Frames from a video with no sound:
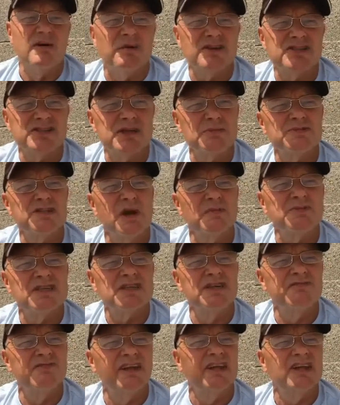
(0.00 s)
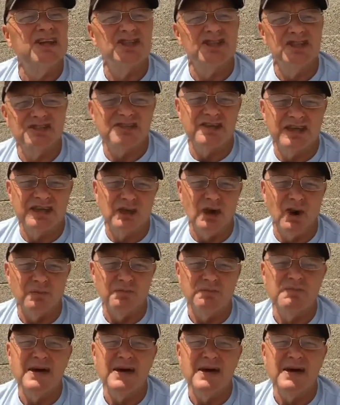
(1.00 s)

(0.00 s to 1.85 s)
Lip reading: but sometimes in the villages they don't,